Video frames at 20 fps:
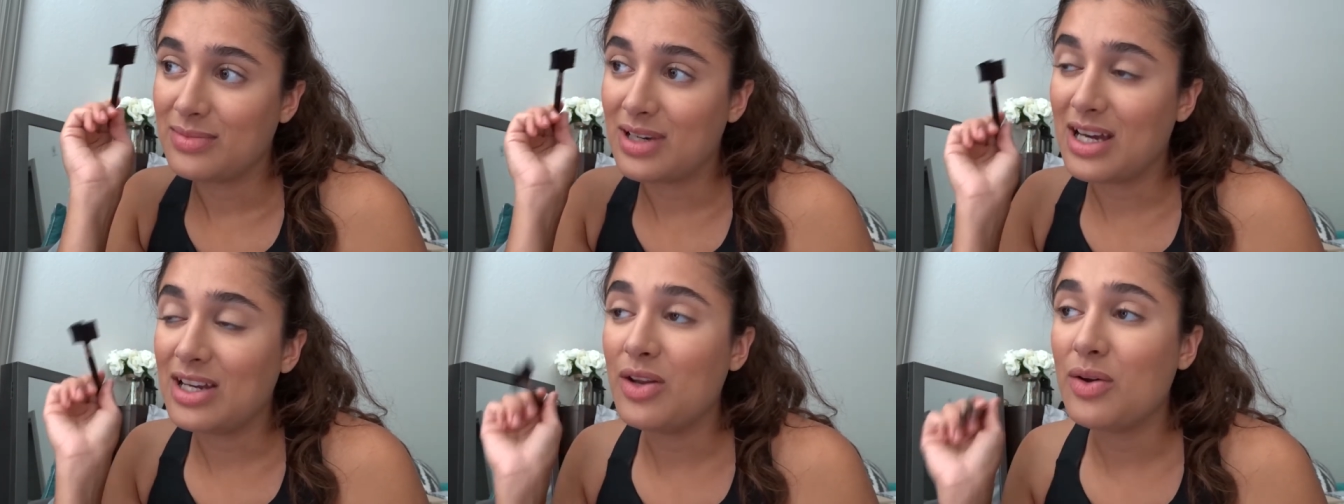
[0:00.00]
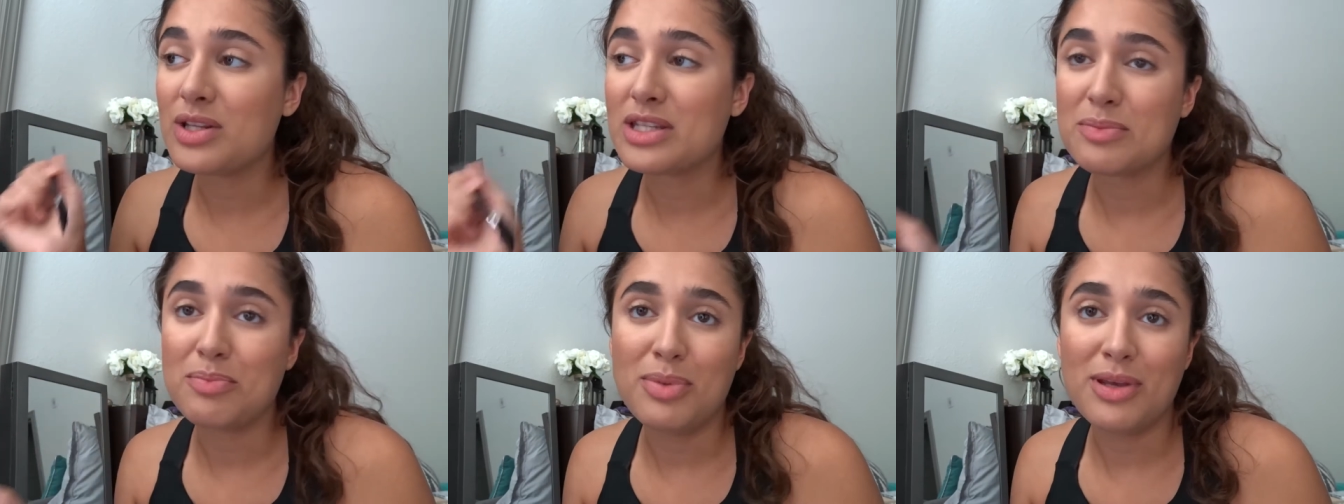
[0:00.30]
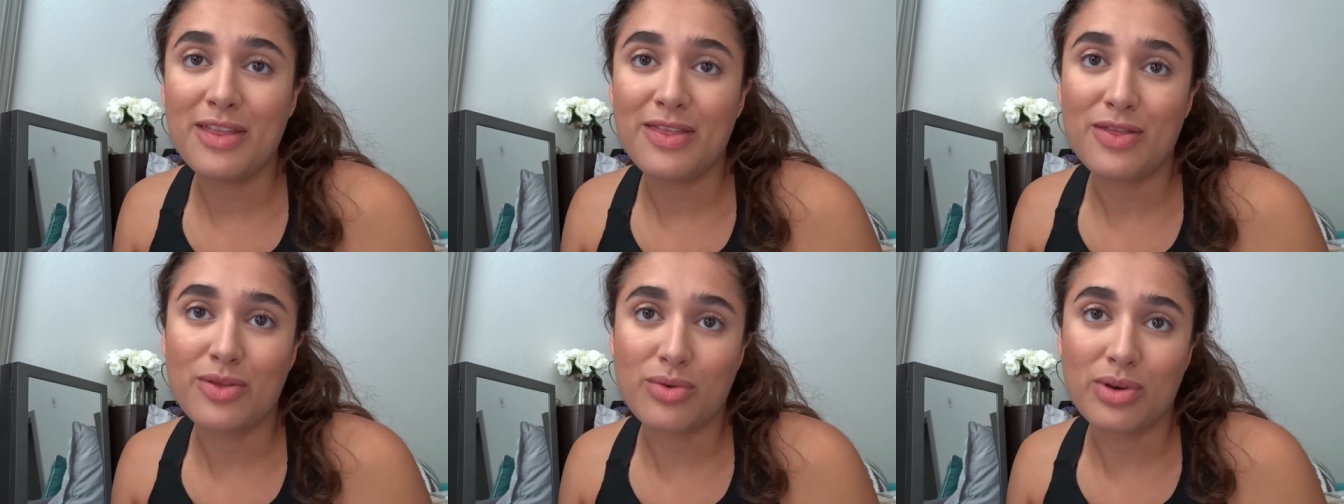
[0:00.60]
I know it's
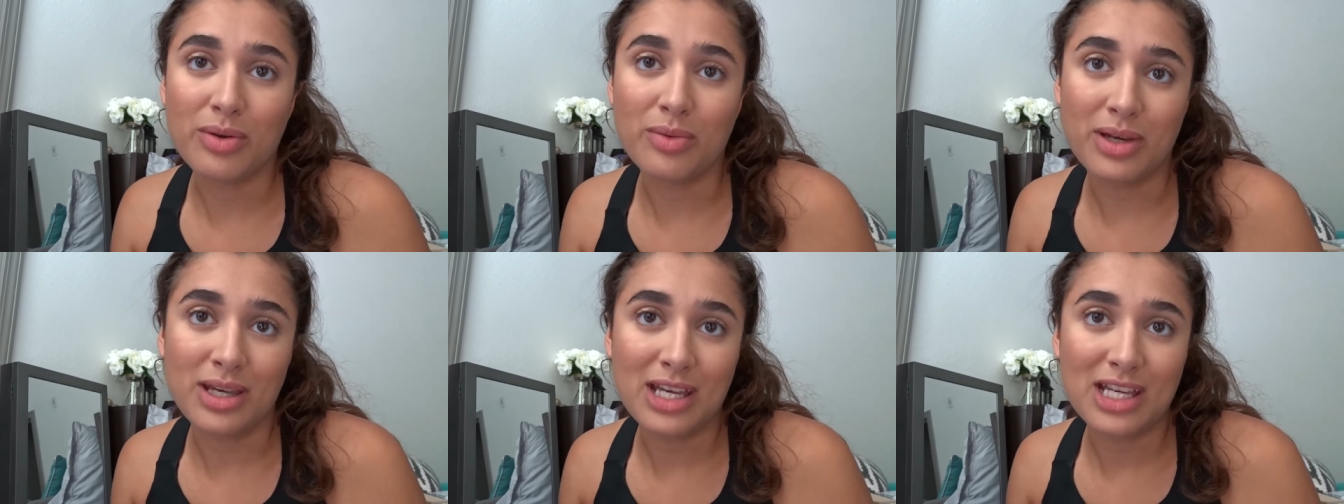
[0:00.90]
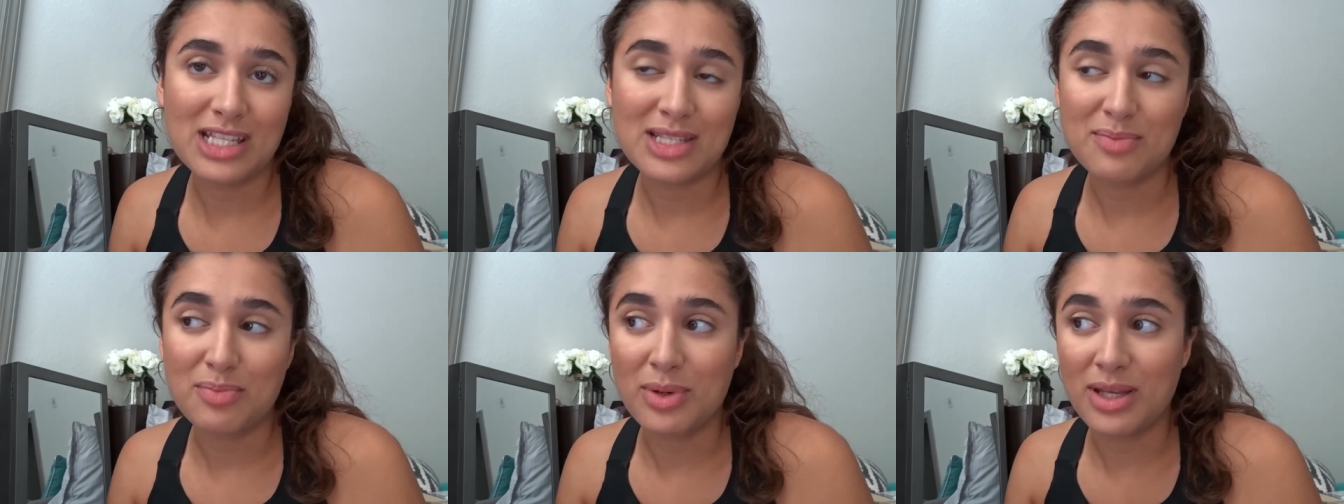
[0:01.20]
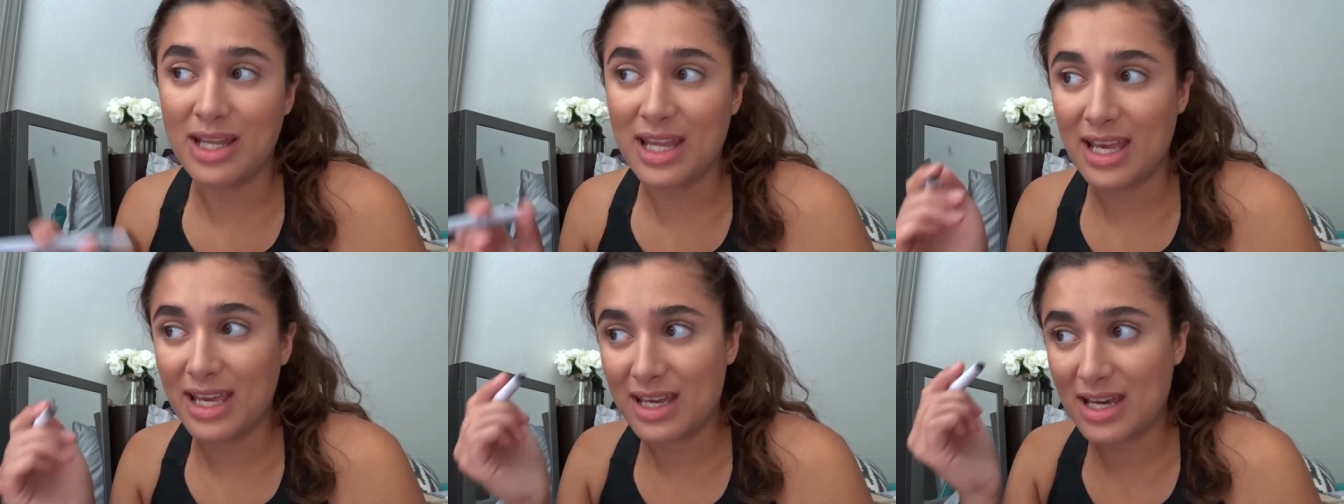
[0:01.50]
been three weeks,
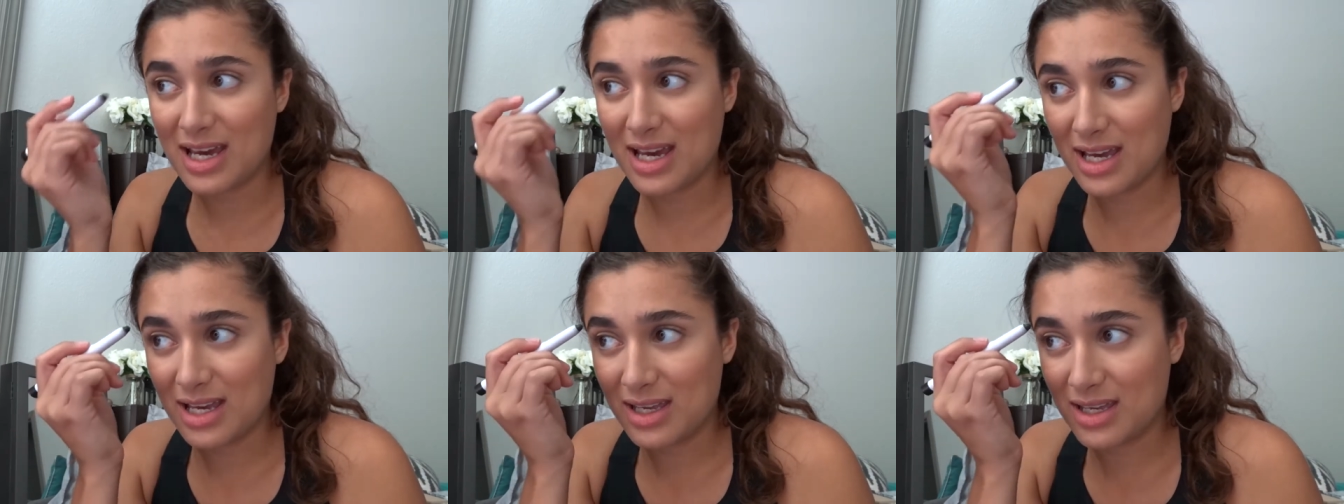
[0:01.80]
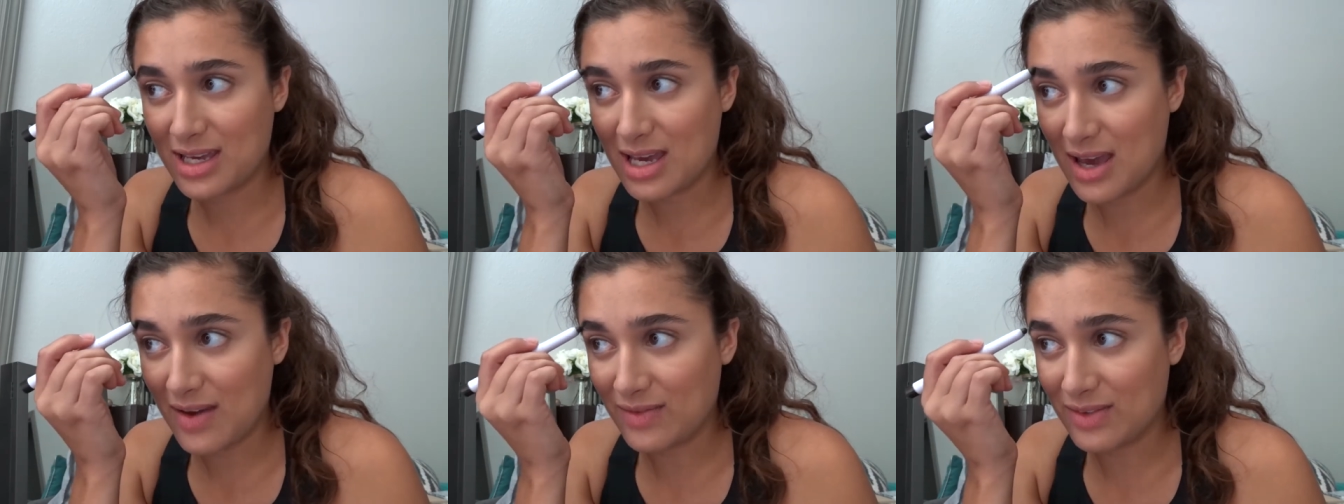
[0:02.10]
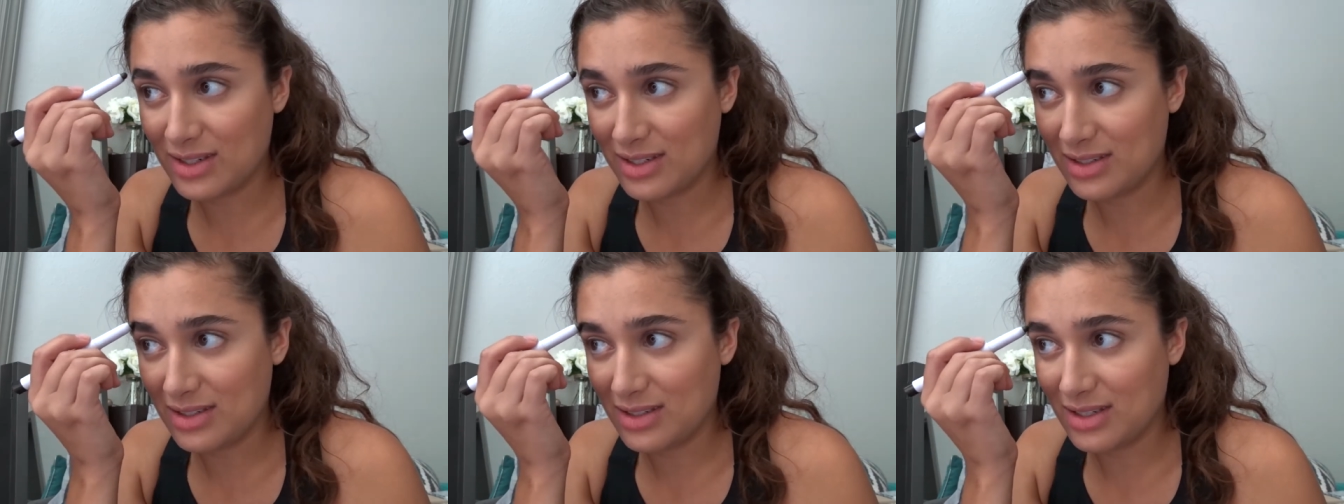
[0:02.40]
but like I
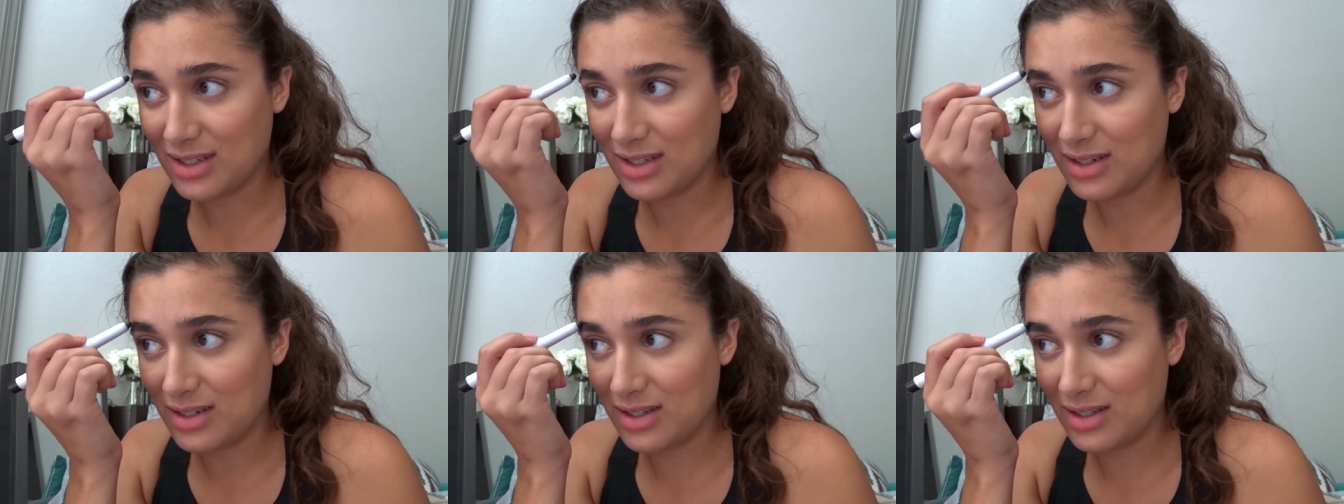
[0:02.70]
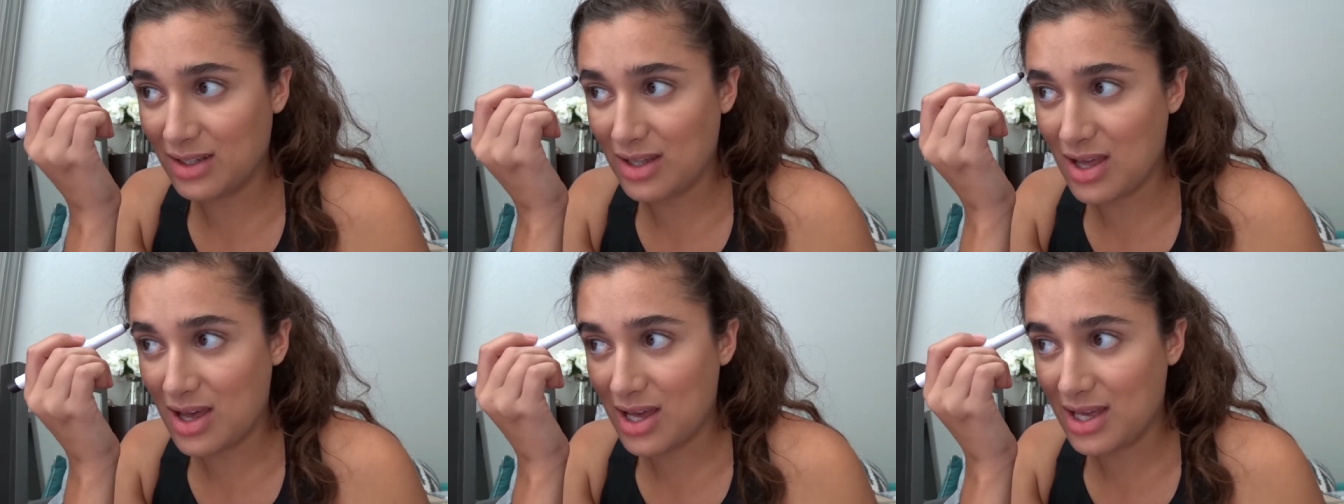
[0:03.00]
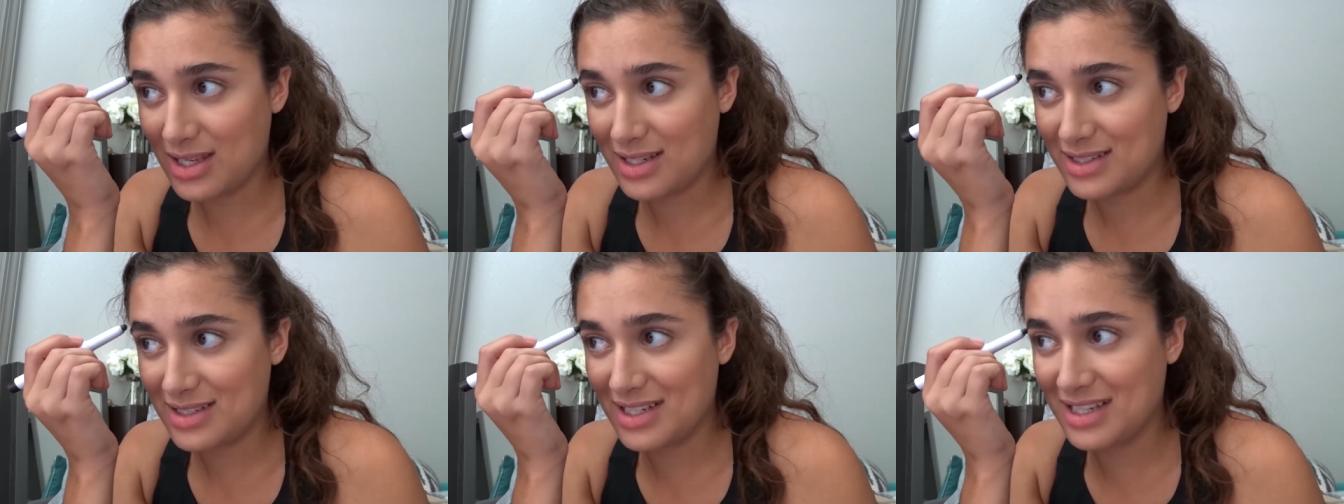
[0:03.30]
haven't done a
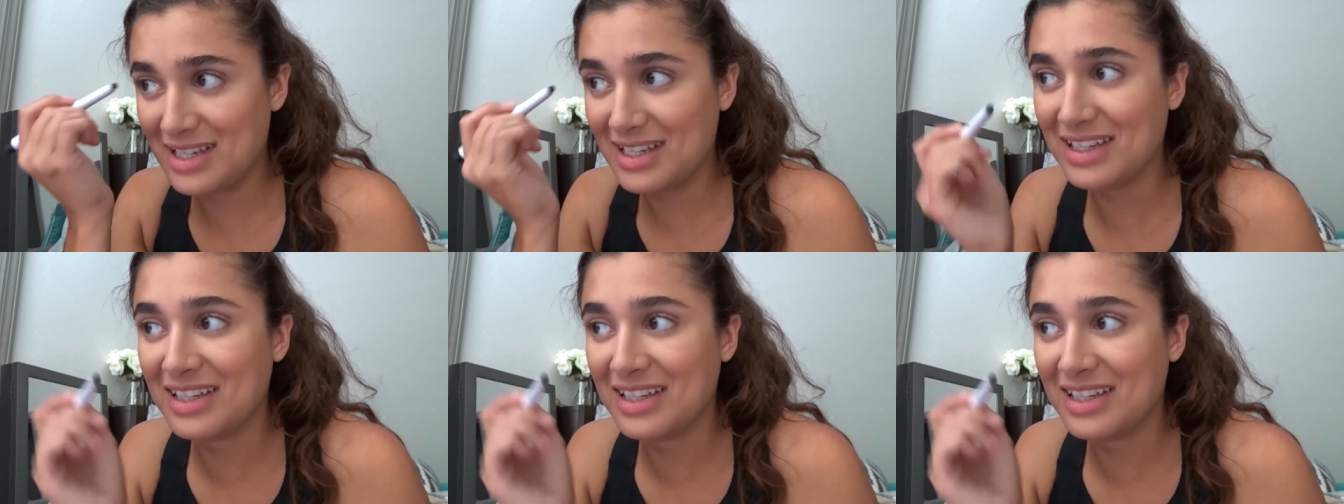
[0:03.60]
lot.